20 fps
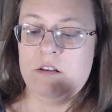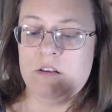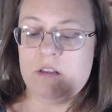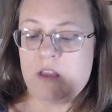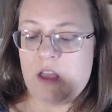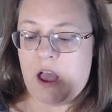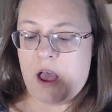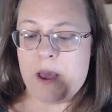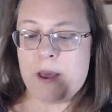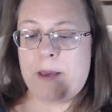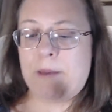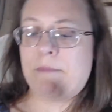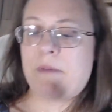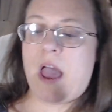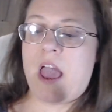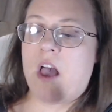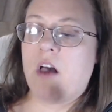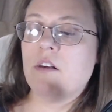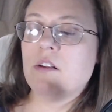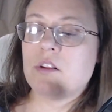
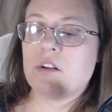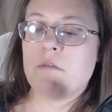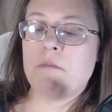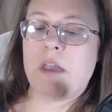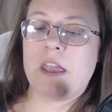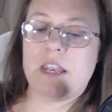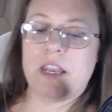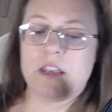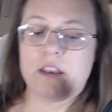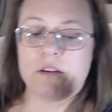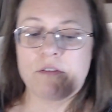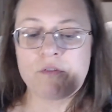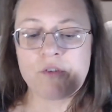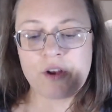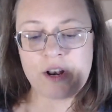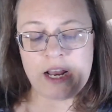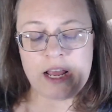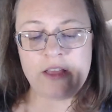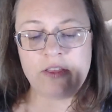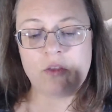I also made it
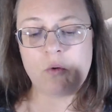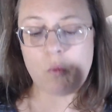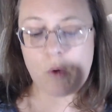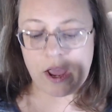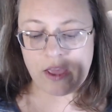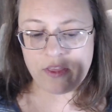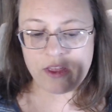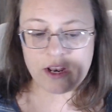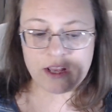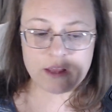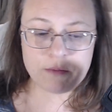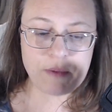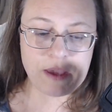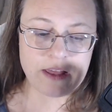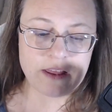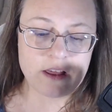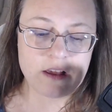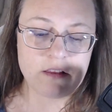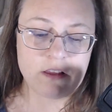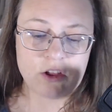different in the way that it's
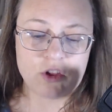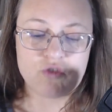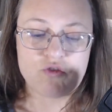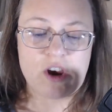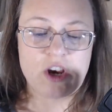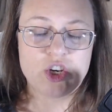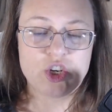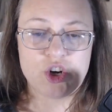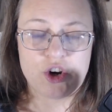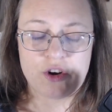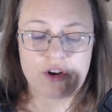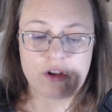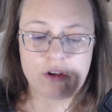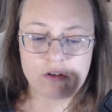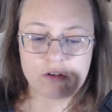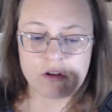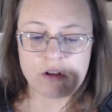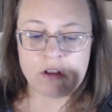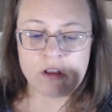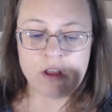basically structured.
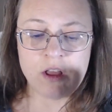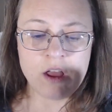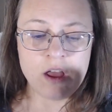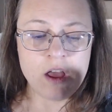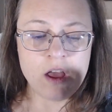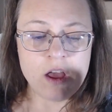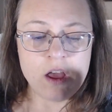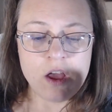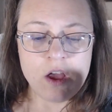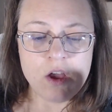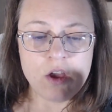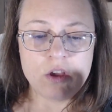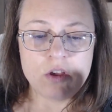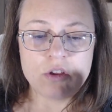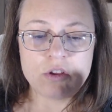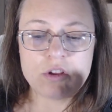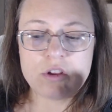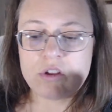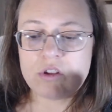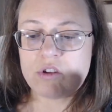
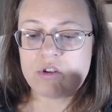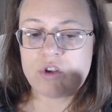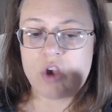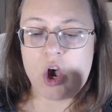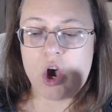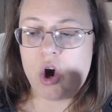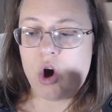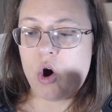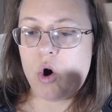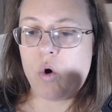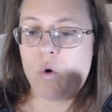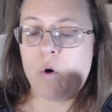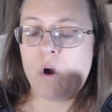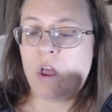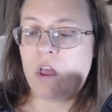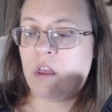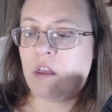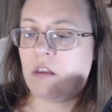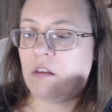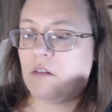So,
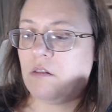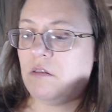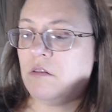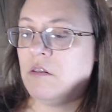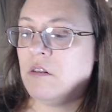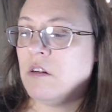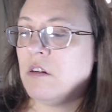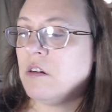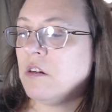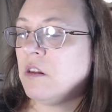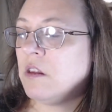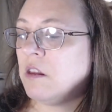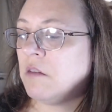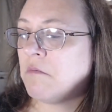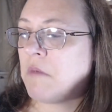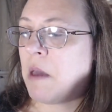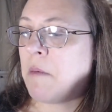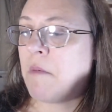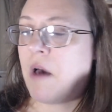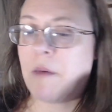
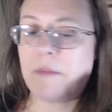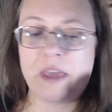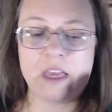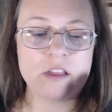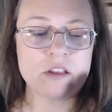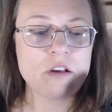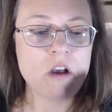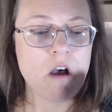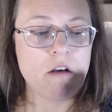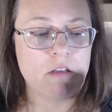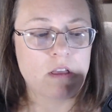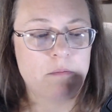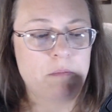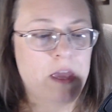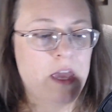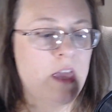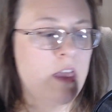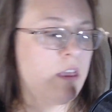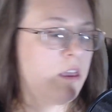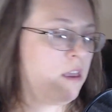my mommy is calling
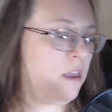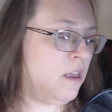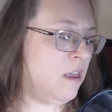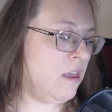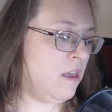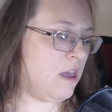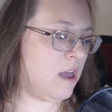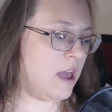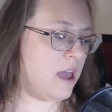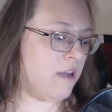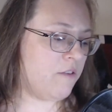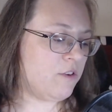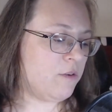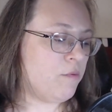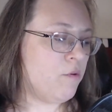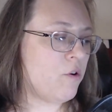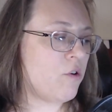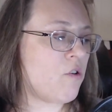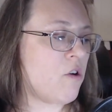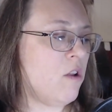me. I have to
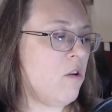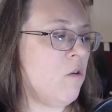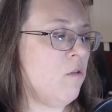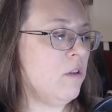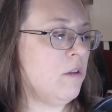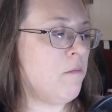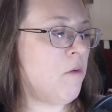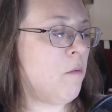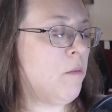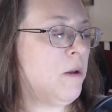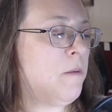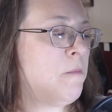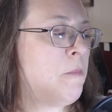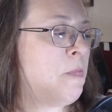put her on hold a moment.